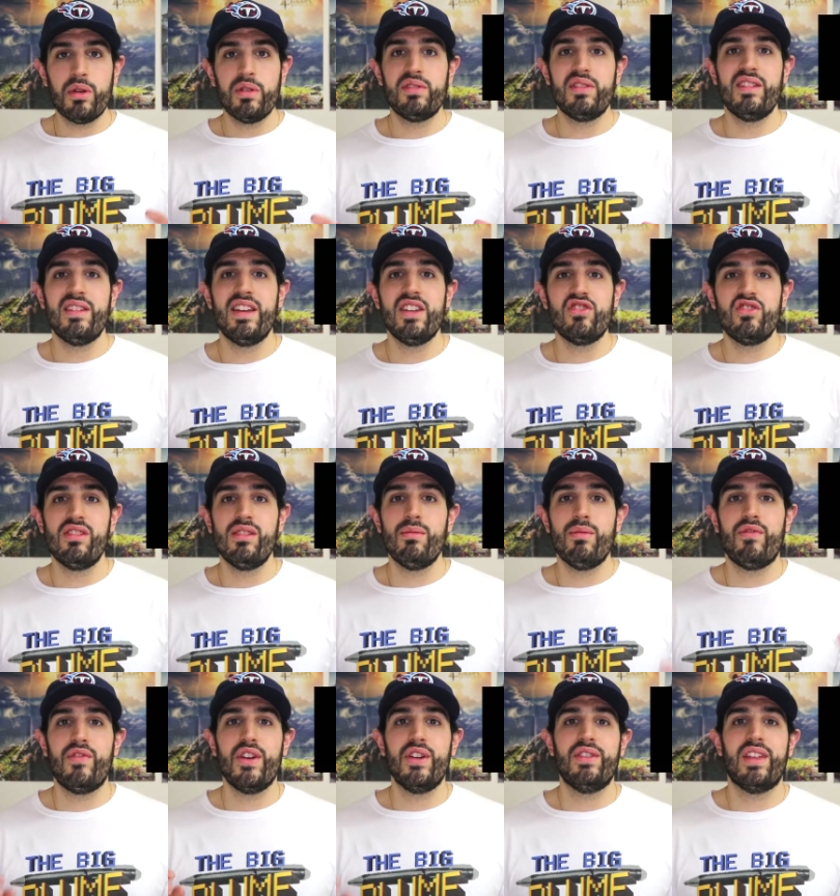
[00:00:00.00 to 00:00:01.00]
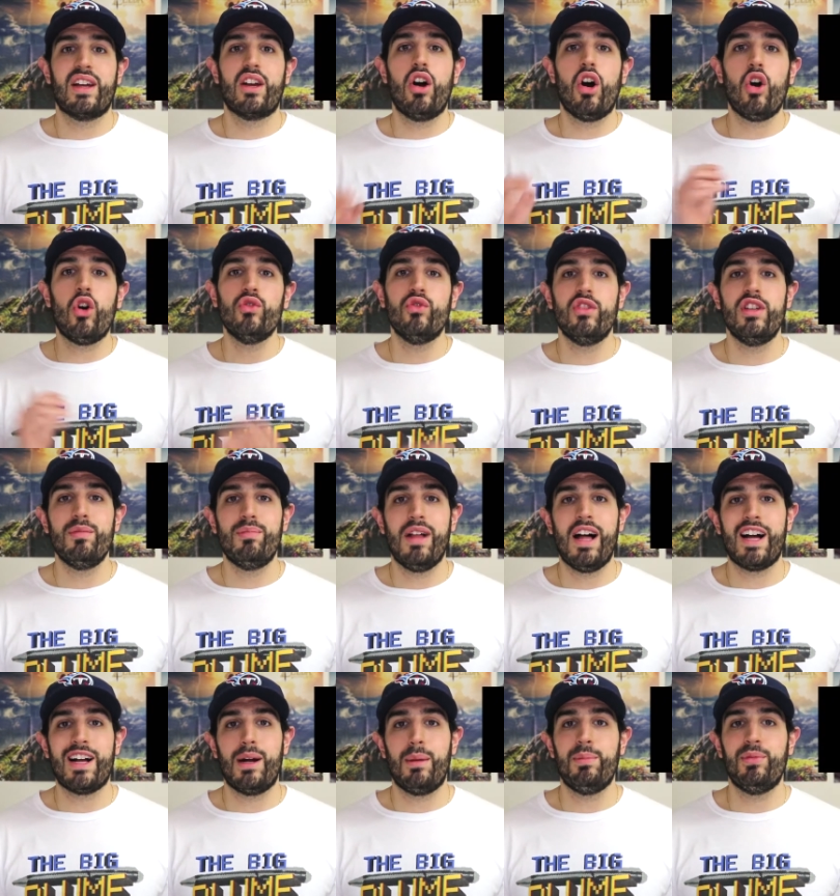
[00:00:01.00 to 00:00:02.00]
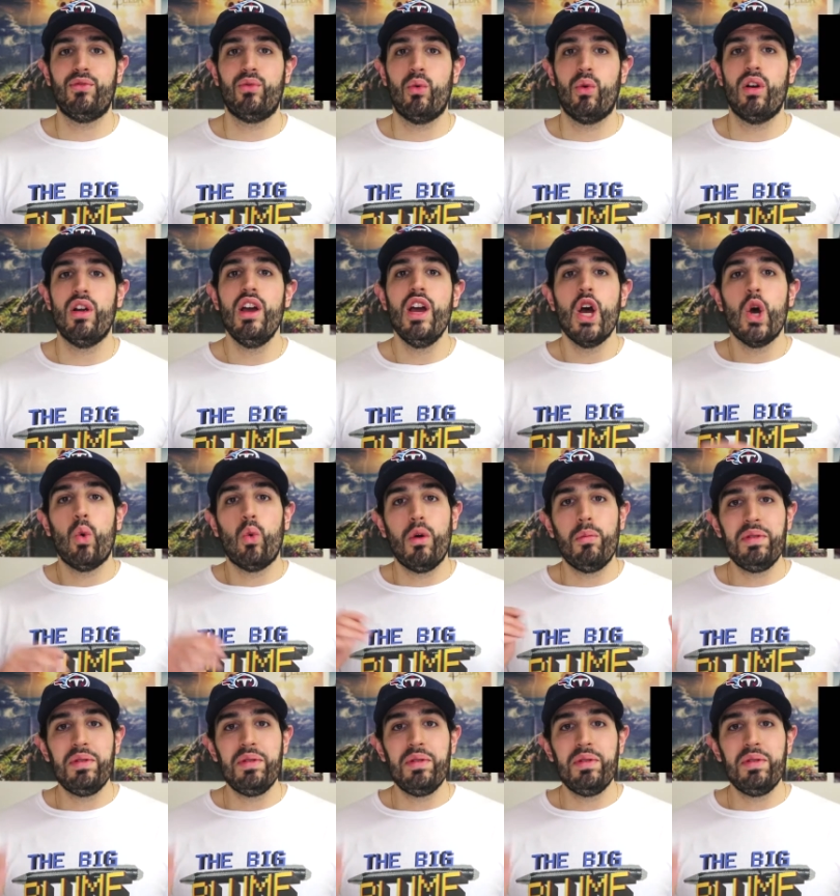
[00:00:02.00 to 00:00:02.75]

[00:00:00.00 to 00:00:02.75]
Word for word: it was initially revealed that Call of Duty Black Ops 4 will